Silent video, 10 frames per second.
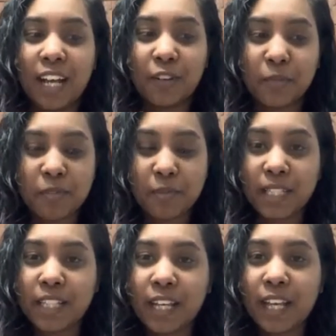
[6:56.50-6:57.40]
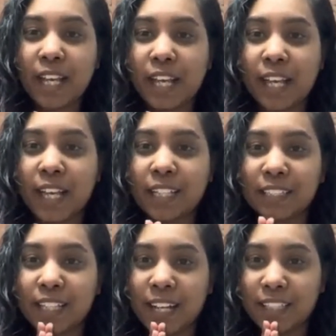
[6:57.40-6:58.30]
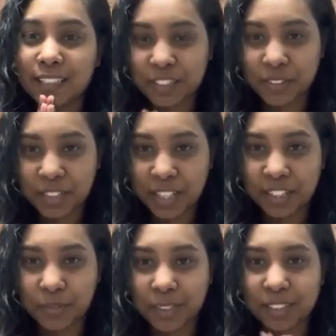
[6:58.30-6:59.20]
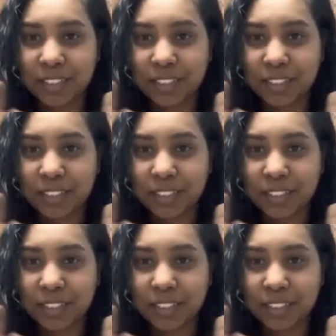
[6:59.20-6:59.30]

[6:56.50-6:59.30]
with me, and I'll see you in the next one.